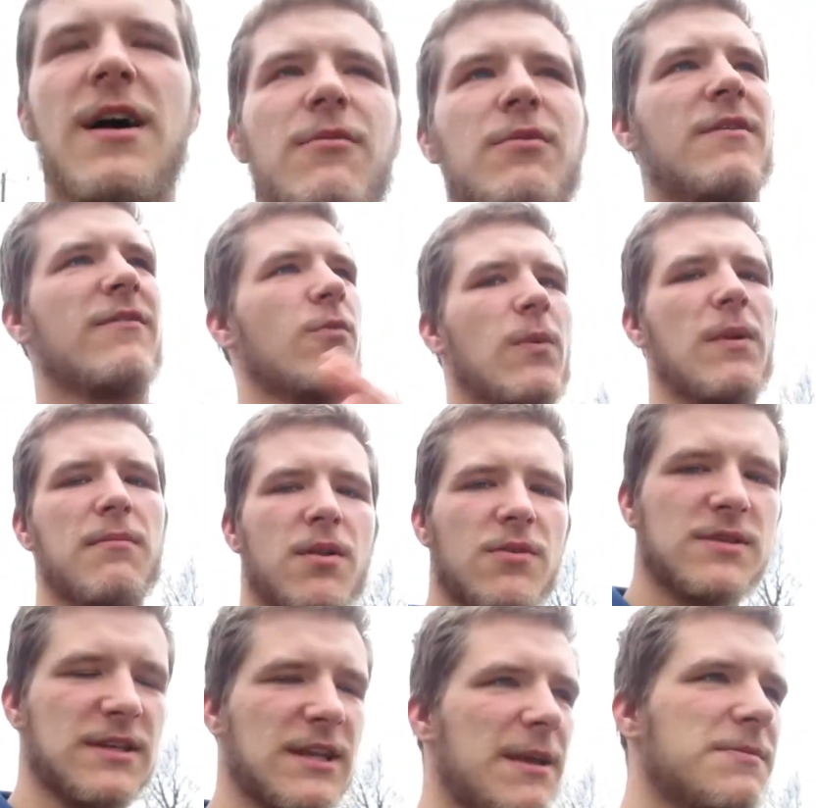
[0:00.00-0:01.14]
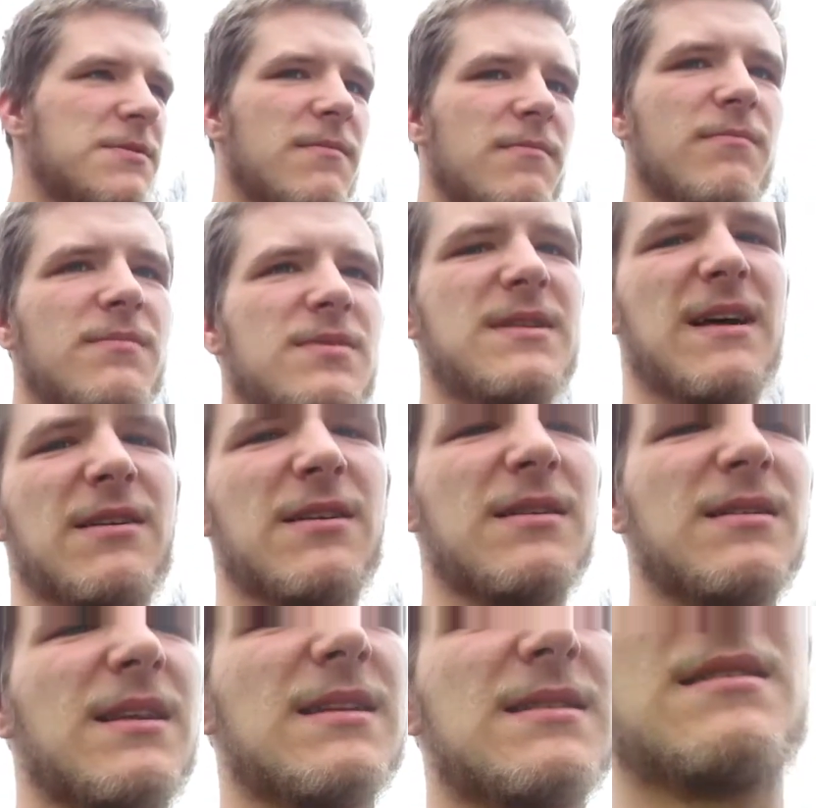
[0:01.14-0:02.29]
whenever the wind blows, it keeps it sounding
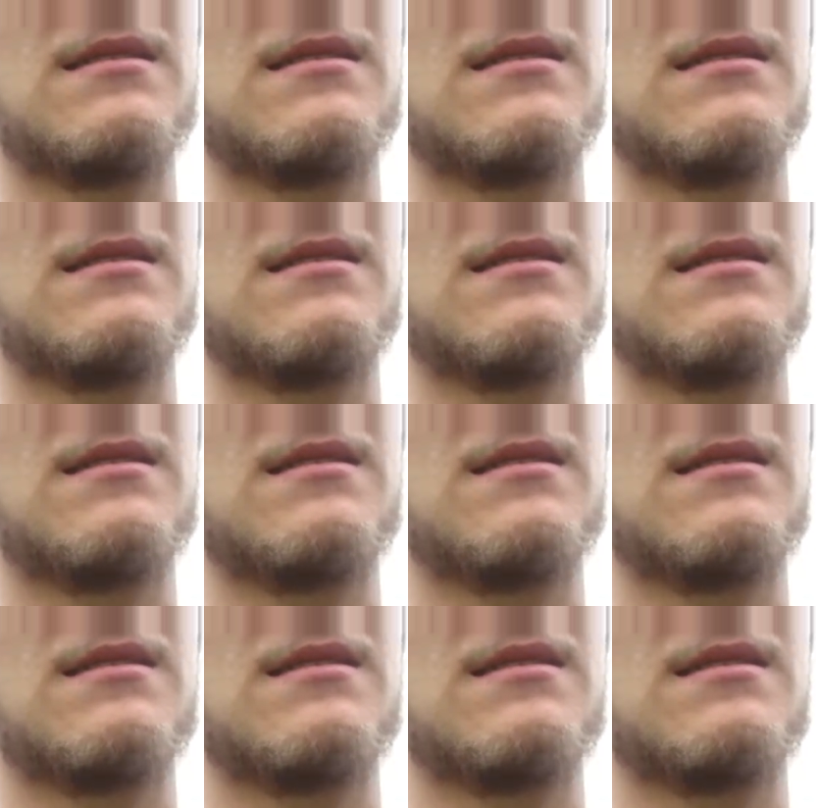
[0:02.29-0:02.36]
decent